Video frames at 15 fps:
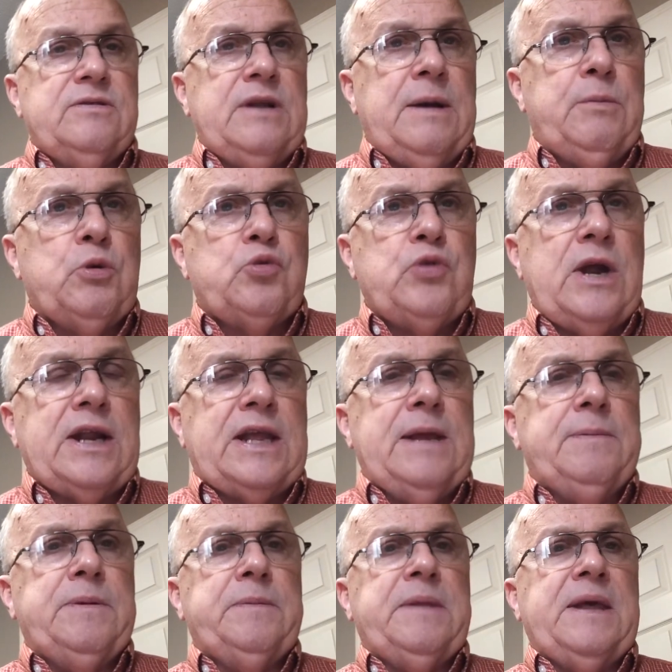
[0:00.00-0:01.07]
And I'm going to try to
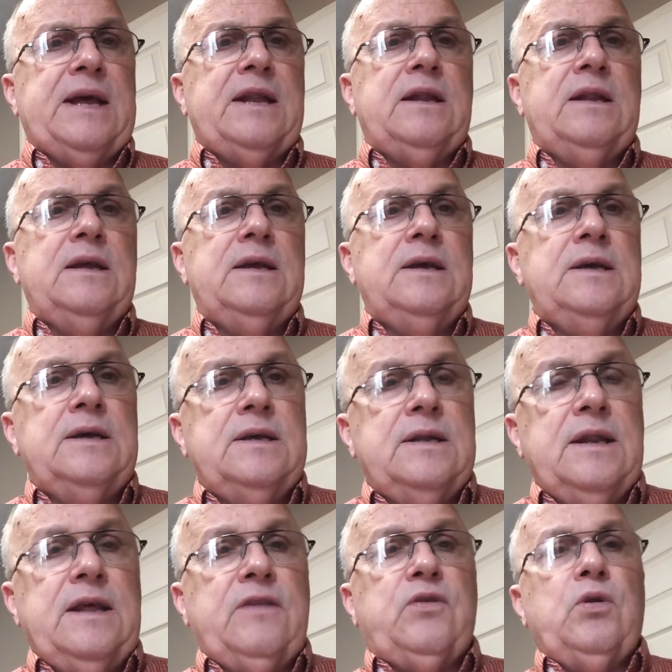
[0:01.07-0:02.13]
keep them that
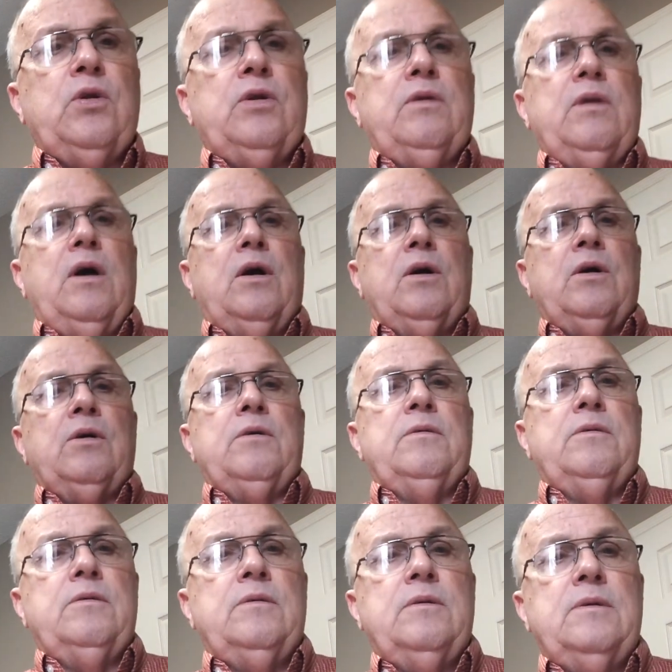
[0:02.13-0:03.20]
length or, or,
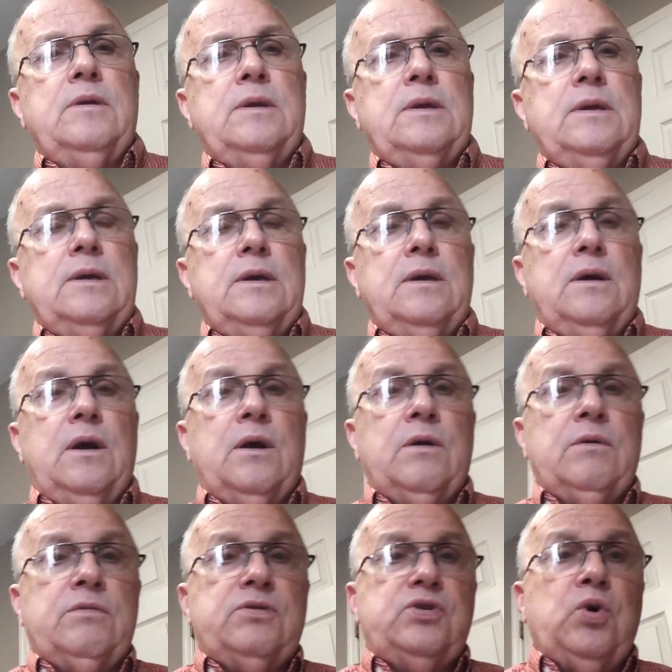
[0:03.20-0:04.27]

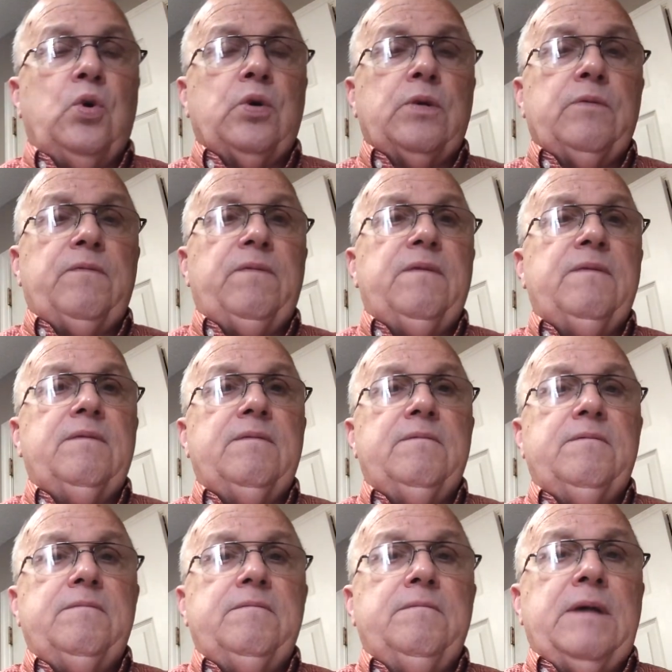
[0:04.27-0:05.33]
or shorter.
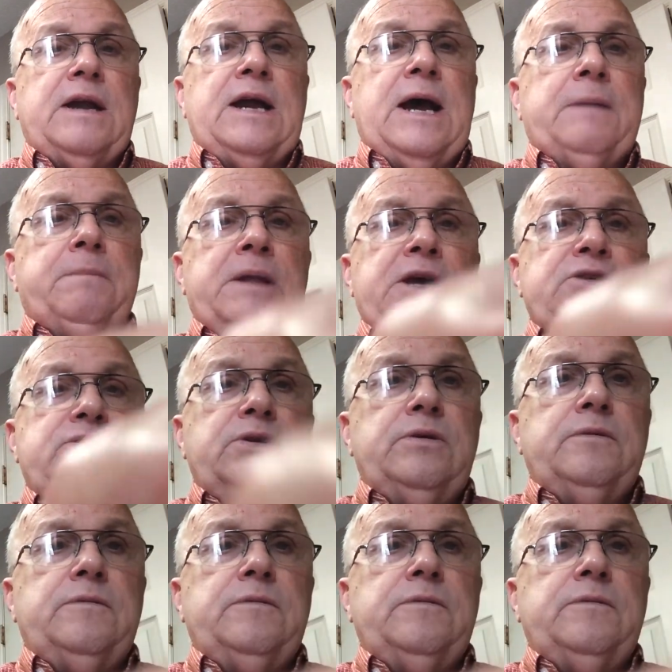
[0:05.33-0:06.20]
May God bless you.